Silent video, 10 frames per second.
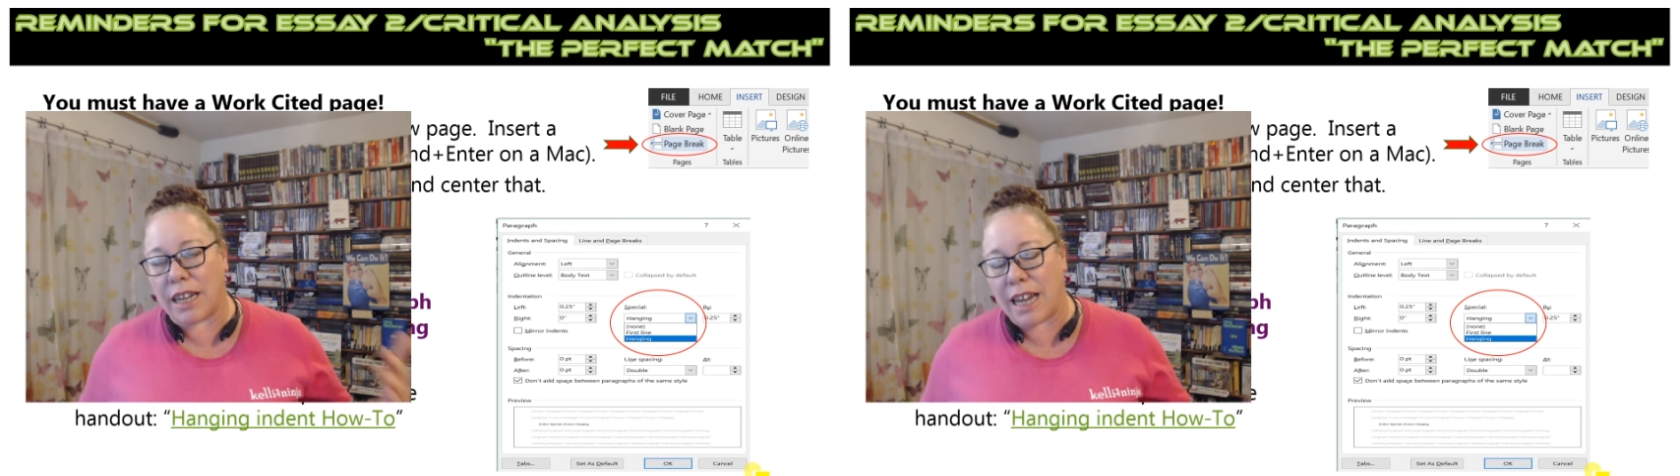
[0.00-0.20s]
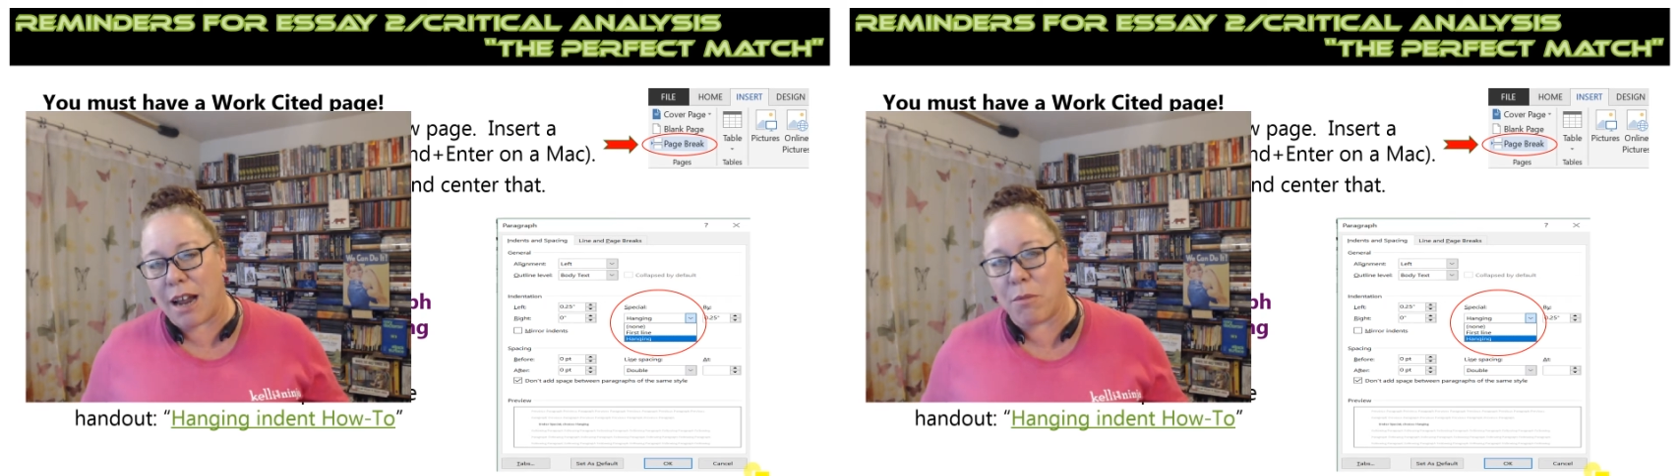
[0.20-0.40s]

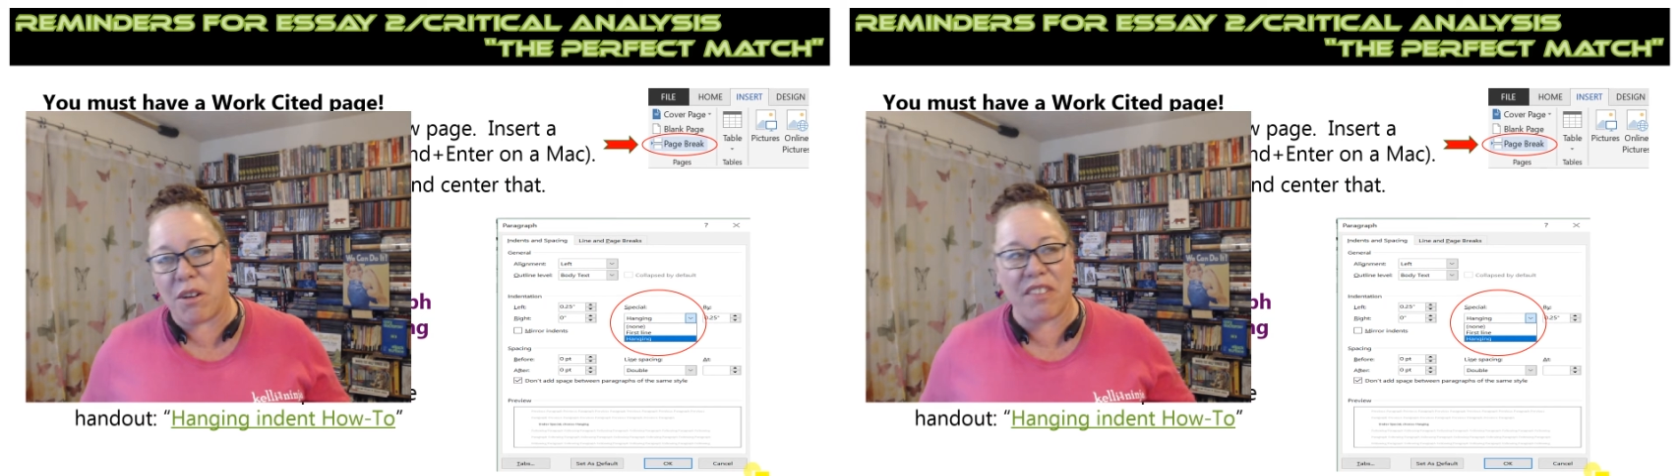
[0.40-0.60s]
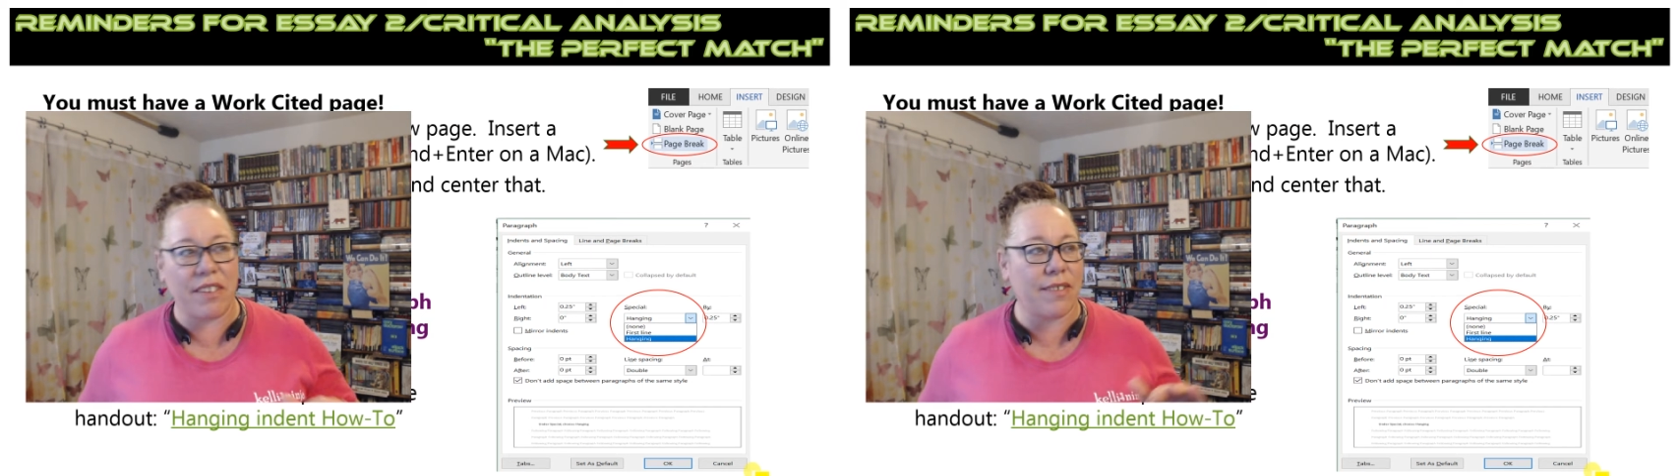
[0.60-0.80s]

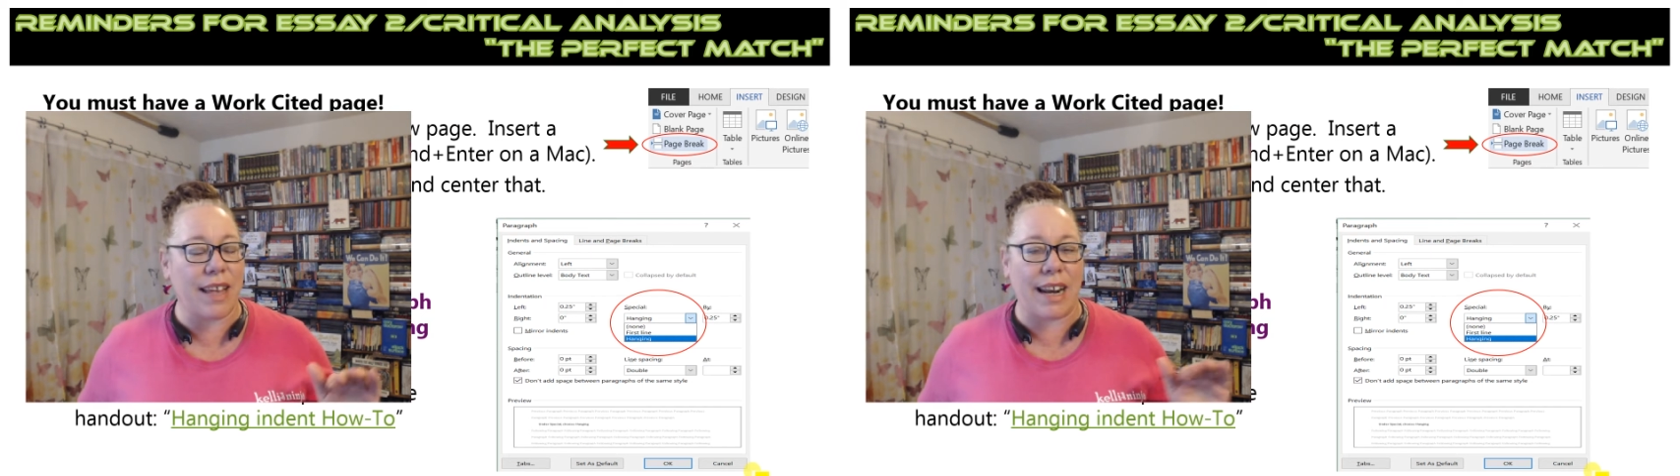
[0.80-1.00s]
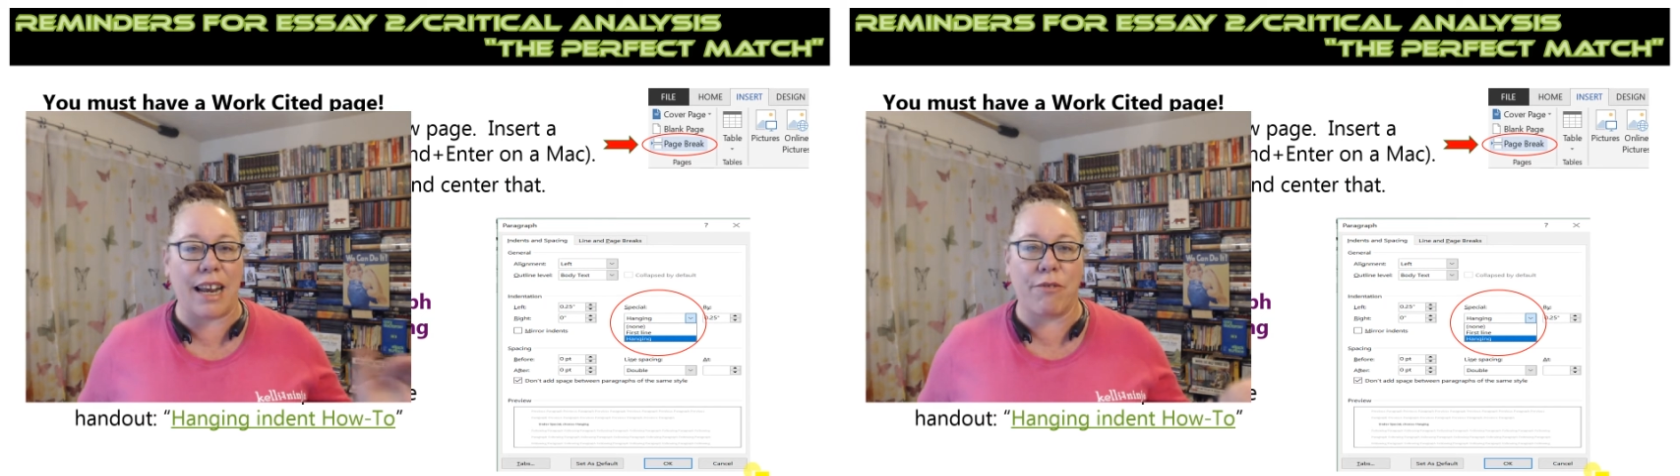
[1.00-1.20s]
camera, this,
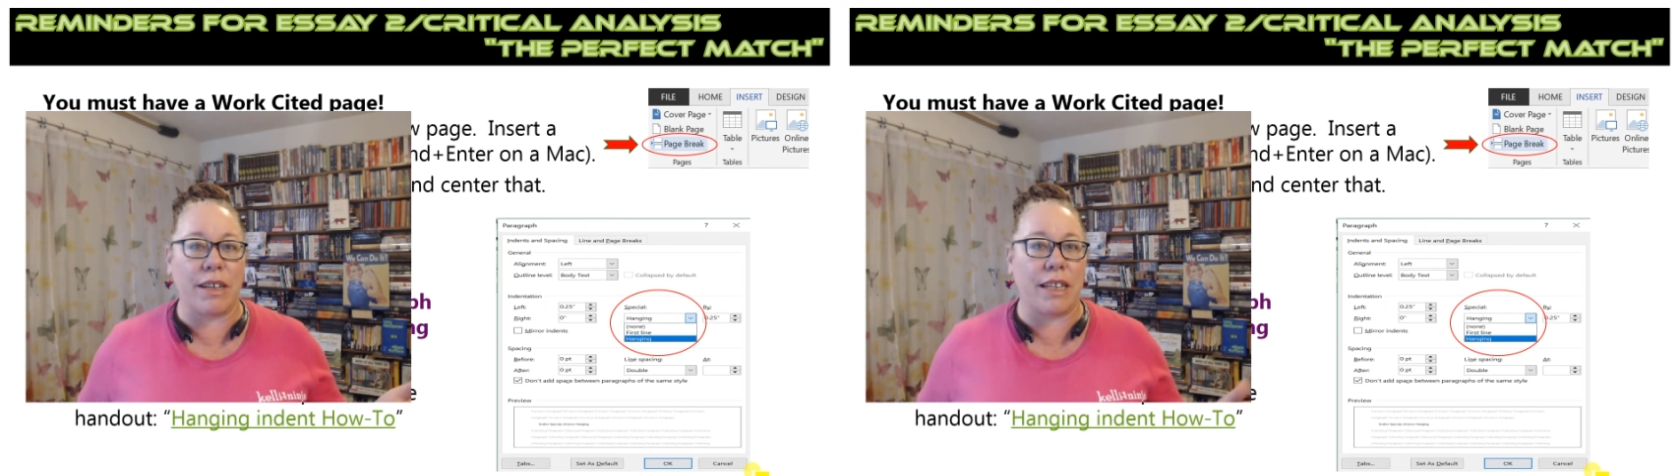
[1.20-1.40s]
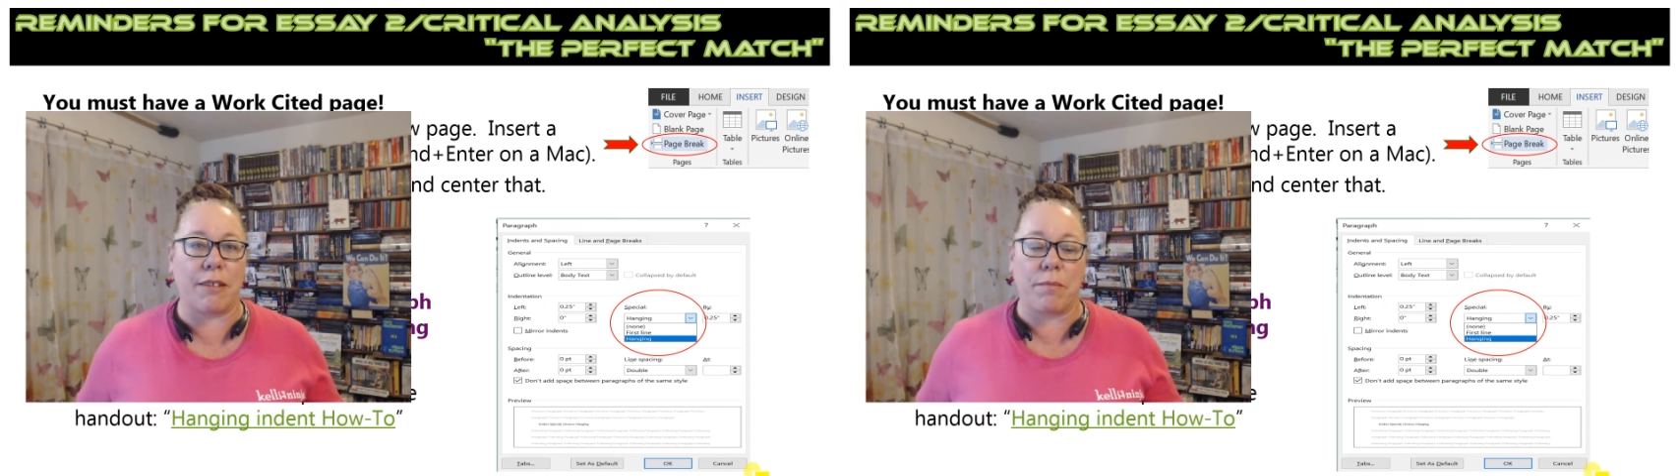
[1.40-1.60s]
that,
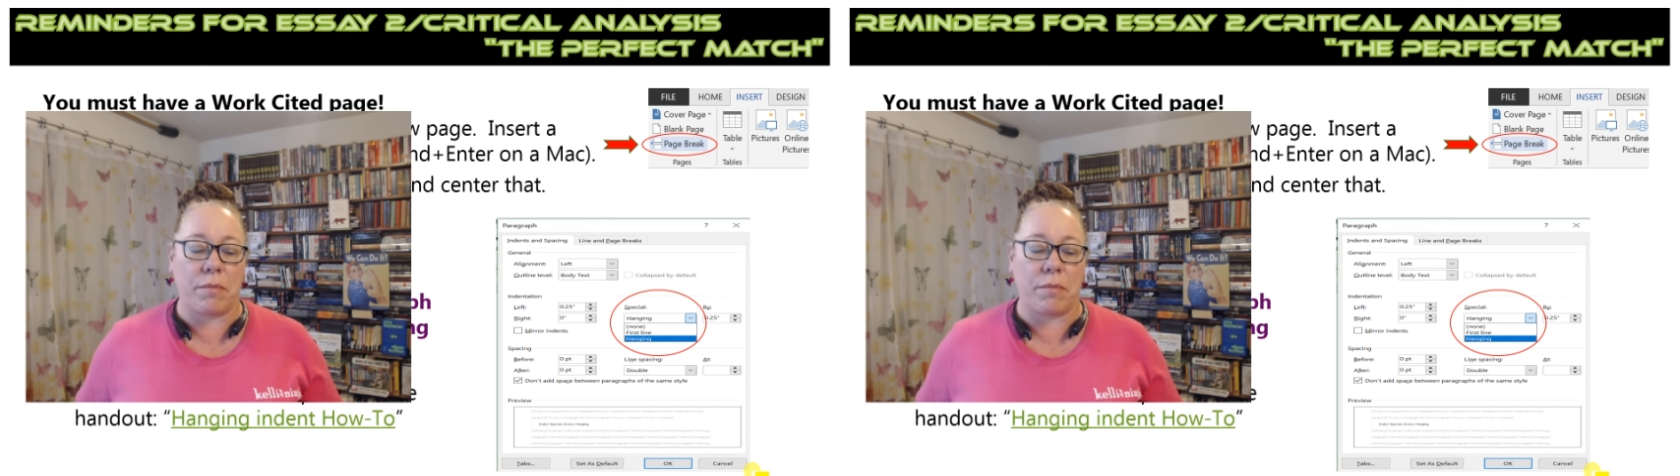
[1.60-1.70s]
everything.